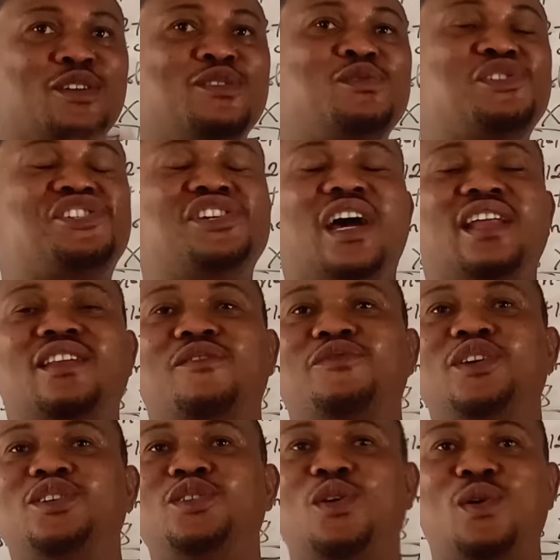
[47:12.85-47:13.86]
Do share the
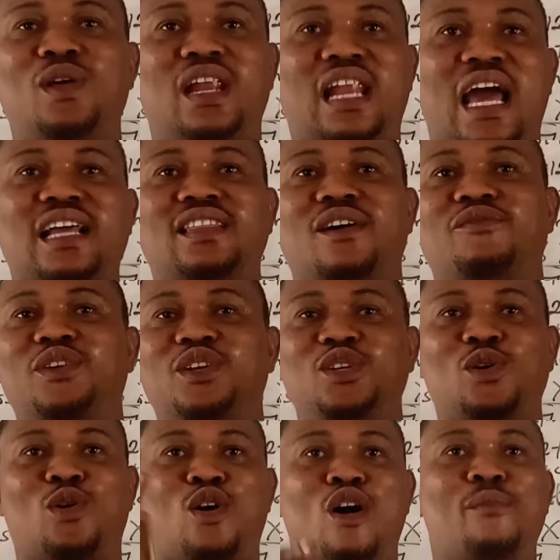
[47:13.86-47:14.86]
video, like the
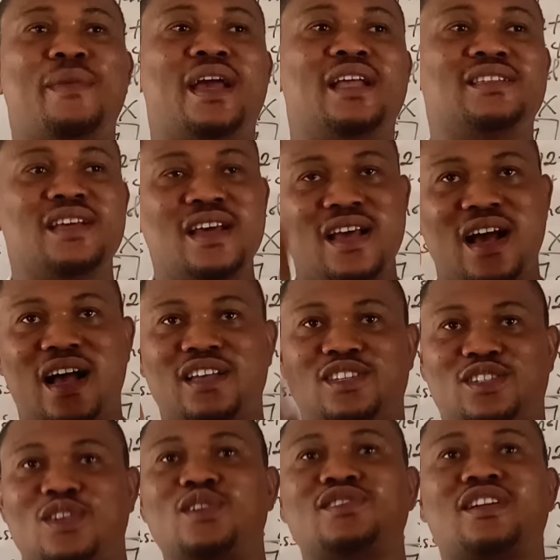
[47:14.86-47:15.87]
video, comment, and
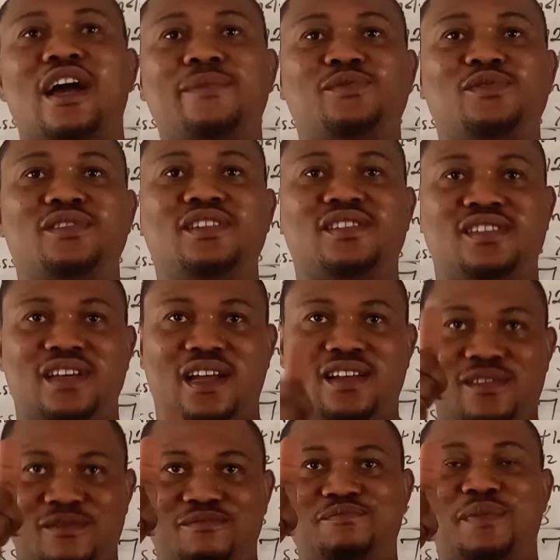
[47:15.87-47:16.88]
subscribe to this channel.
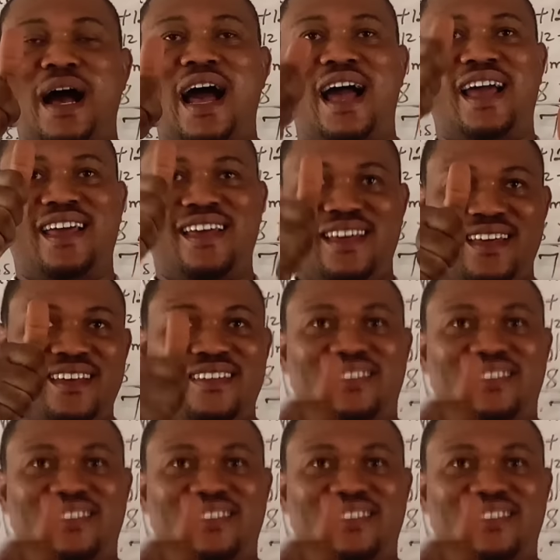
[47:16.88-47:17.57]
Bye.